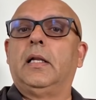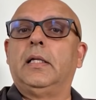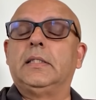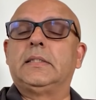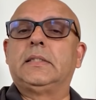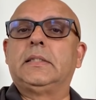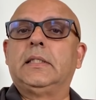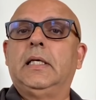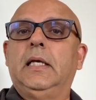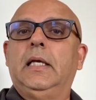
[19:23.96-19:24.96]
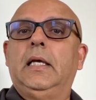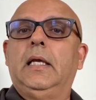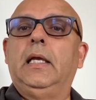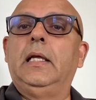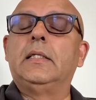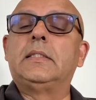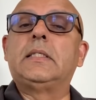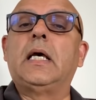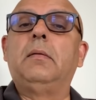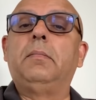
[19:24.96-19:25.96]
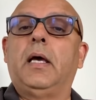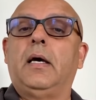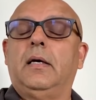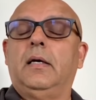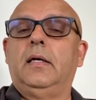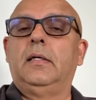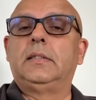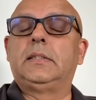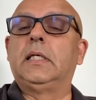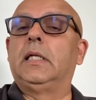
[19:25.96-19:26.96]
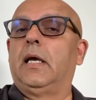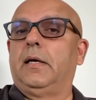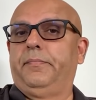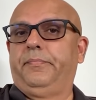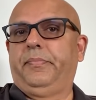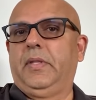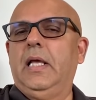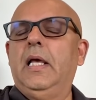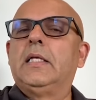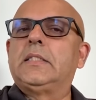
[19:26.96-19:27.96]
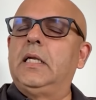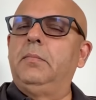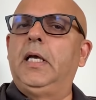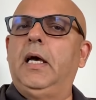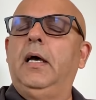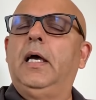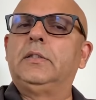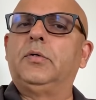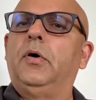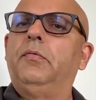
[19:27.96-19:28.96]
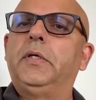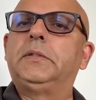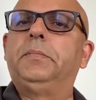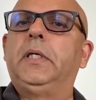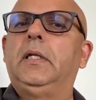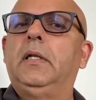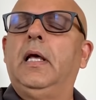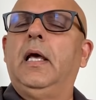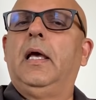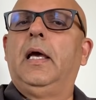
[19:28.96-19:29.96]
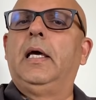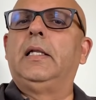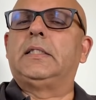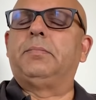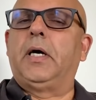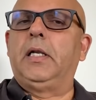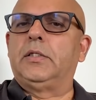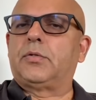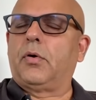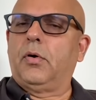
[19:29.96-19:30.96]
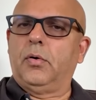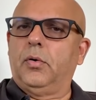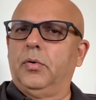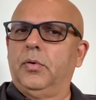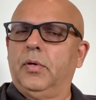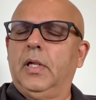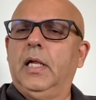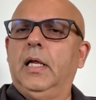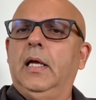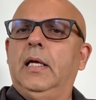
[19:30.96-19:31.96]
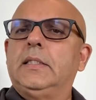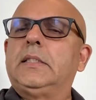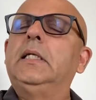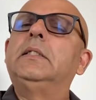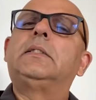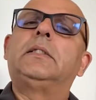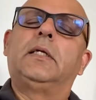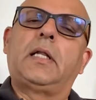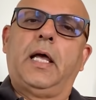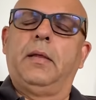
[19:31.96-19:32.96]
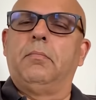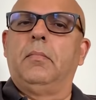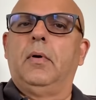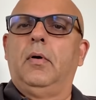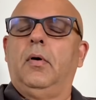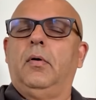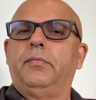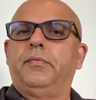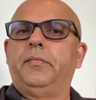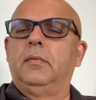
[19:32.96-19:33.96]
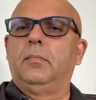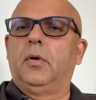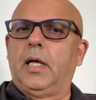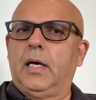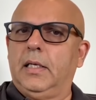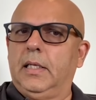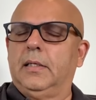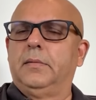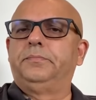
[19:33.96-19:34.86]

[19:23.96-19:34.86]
Khanis in Salmiya, Syria. Salmiya has always been an Ismaili stronghold since the time of Mullah Ali.